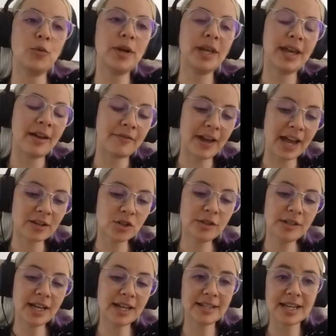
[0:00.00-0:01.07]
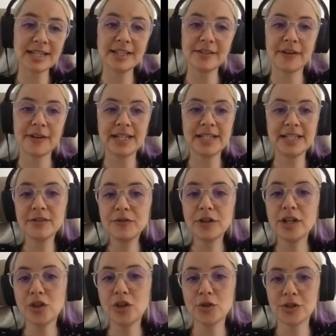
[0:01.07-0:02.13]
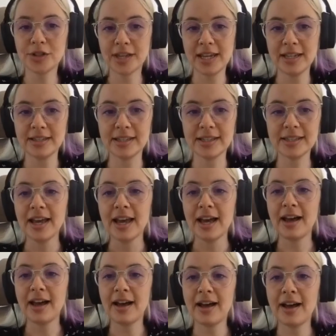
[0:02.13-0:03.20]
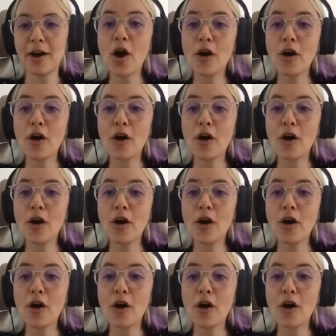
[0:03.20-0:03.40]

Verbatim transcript: we have actually identified different use cases uh,